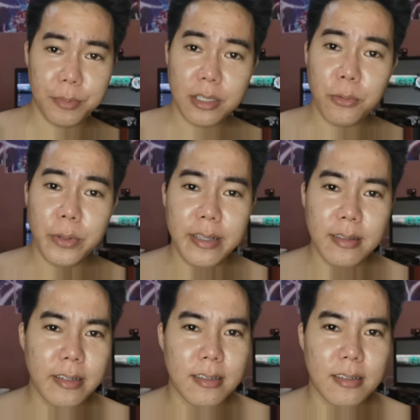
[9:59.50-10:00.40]
I'm gonna wait
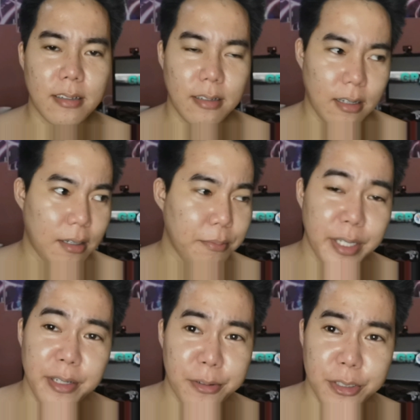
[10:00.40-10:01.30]
like a
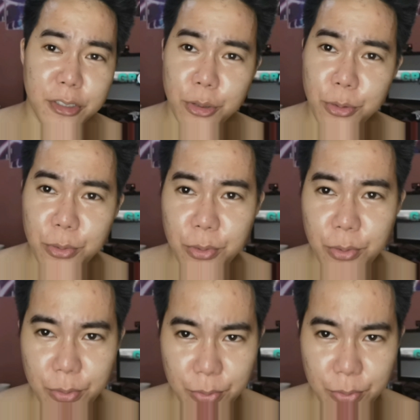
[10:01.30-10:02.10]
minute or two